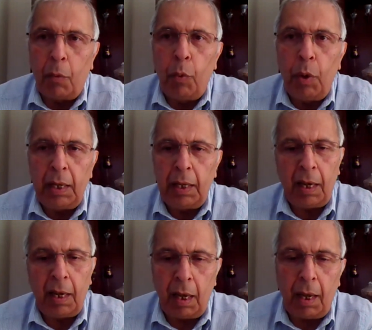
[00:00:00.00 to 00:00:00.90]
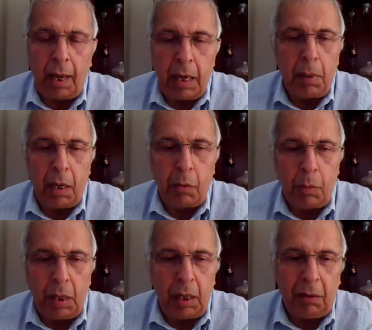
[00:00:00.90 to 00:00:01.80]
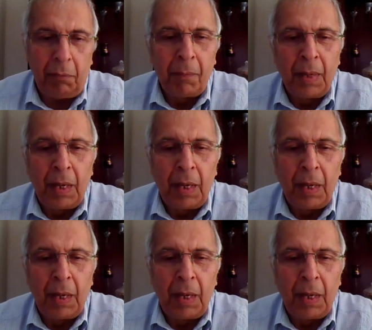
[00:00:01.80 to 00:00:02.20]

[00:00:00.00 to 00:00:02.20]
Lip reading: willing and able and willing